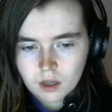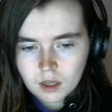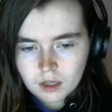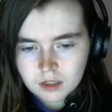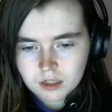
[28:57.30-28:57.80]

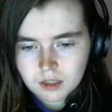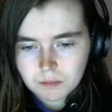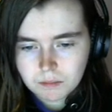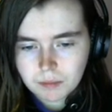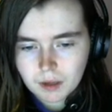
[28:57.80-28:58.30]
It's just
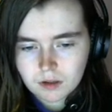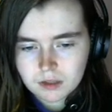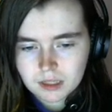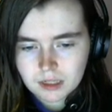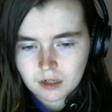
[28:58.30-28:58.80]

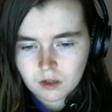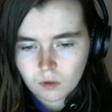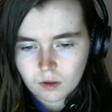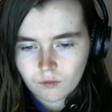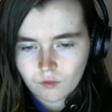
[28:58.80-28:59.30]
embarrassing to do
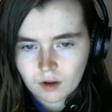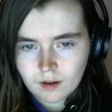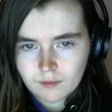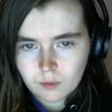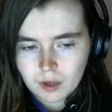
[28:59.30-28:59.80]
it in front of
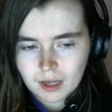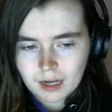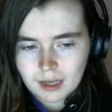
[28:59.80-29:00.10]
everyone.